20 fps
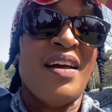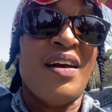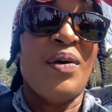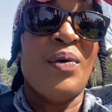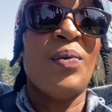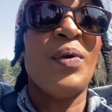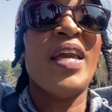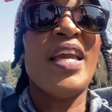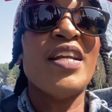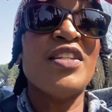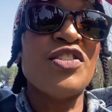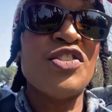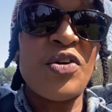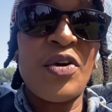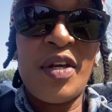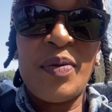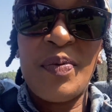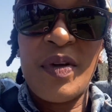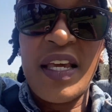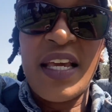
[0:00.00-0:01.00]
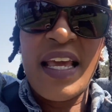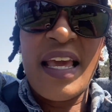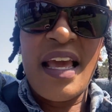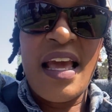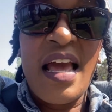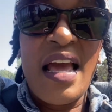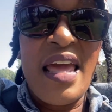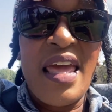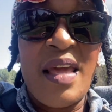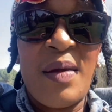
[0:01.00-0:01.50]
we enjoy being
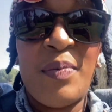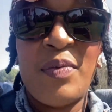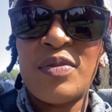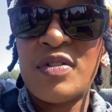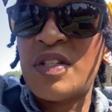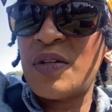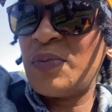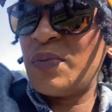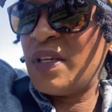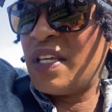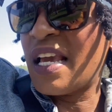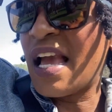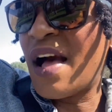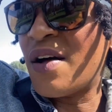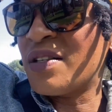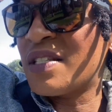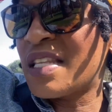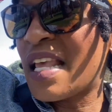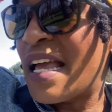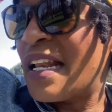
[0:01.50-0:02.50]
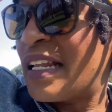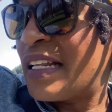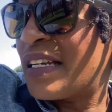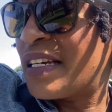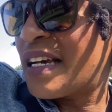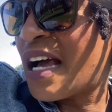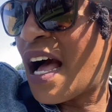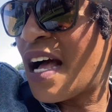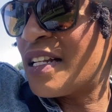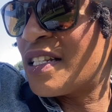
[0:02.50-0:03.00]
able to be outside in
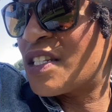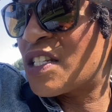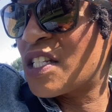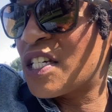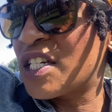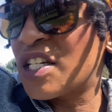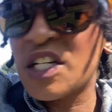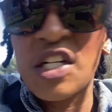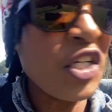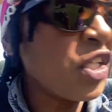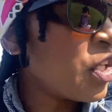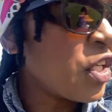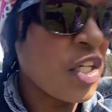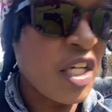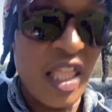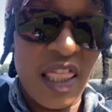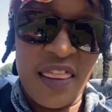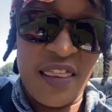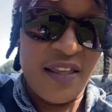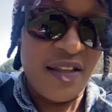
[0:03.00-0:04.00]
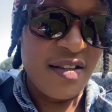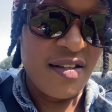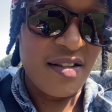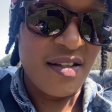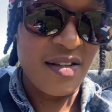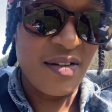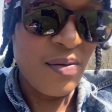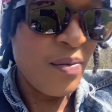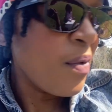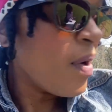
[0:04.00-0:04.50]
God's good earth um,
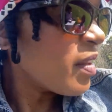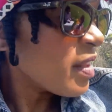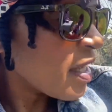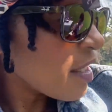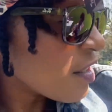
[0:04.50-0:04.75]
while they